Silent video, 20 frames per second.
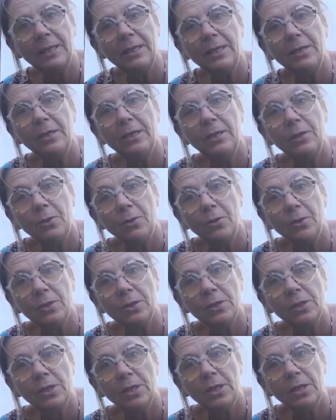here in the
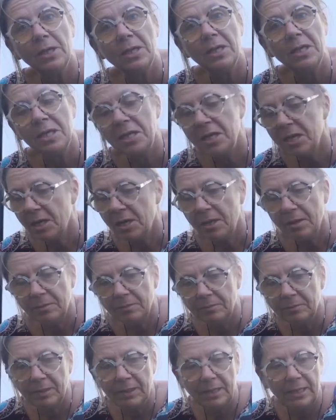earth,
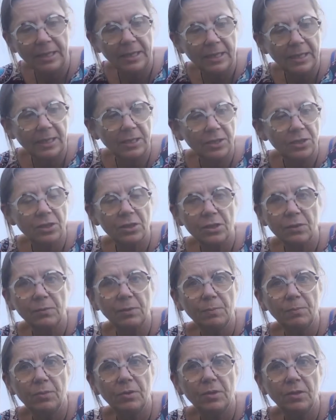and just
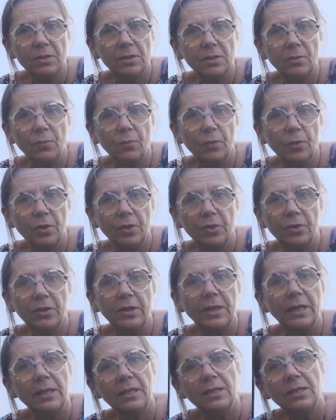will put on some water
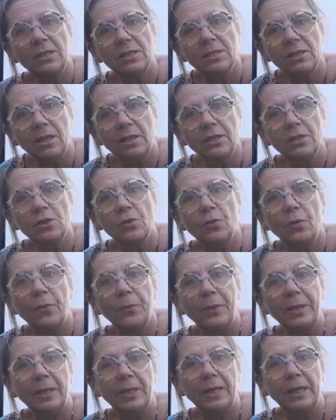and it starts
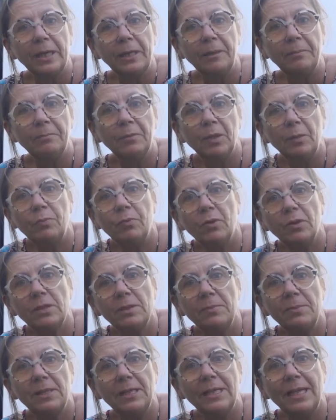growing again.
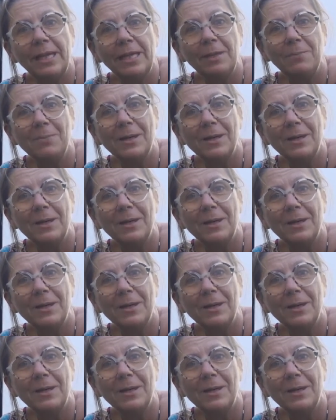Approximately 8